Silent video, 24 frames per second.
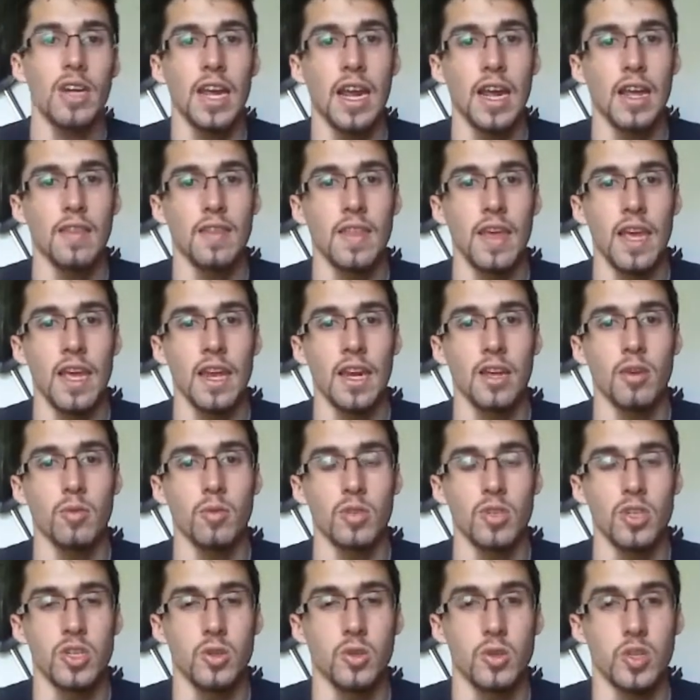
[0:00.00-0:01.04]
and then it
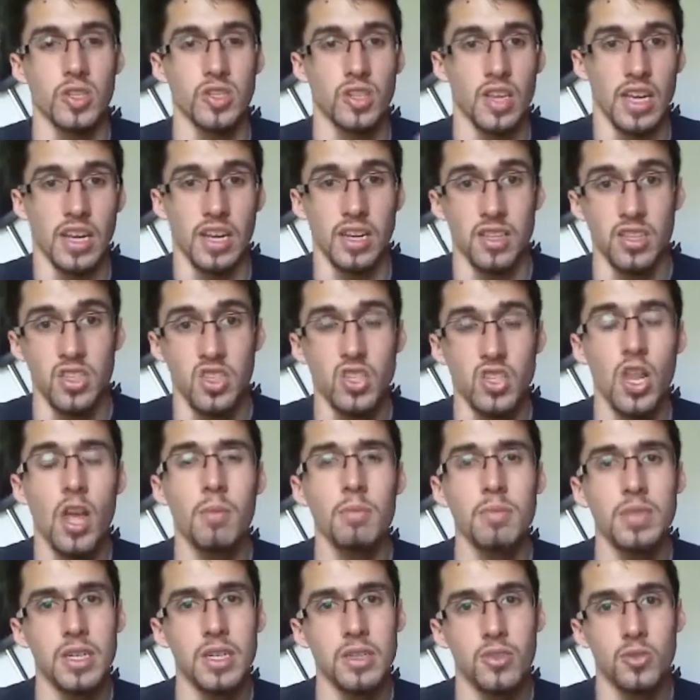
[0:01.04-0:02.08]
was used as like a
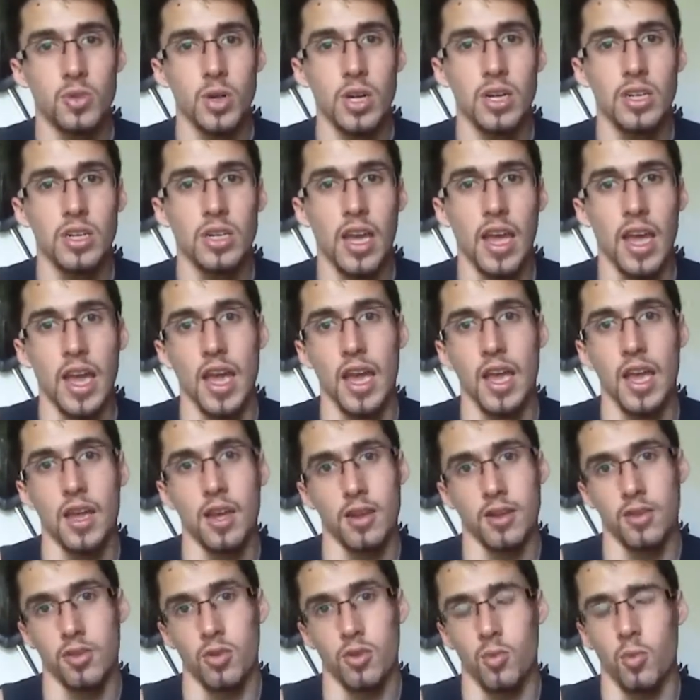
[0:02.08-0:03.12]
slum district,
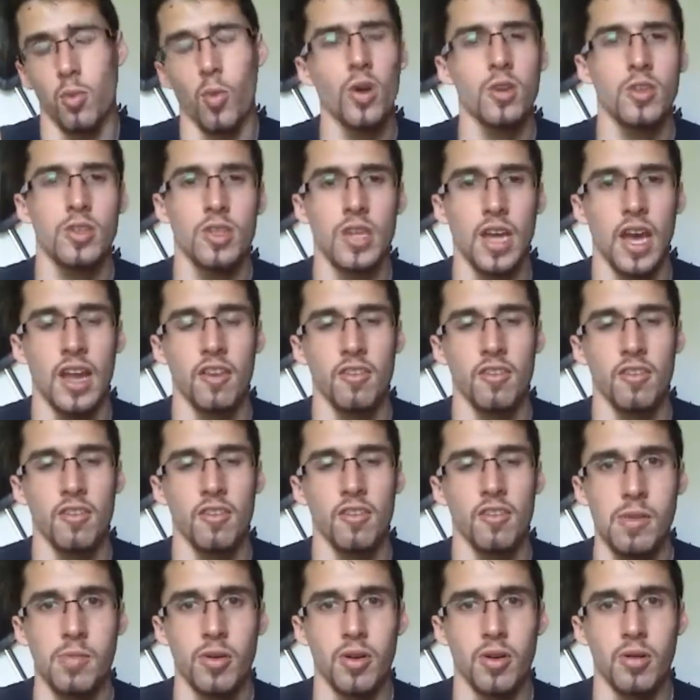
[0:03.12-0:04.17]
and the worst kind of
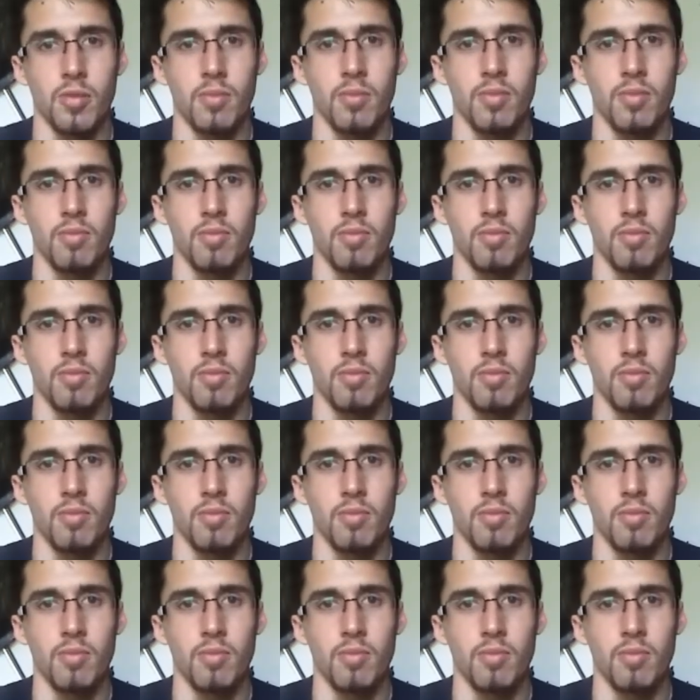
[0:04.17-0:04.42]
people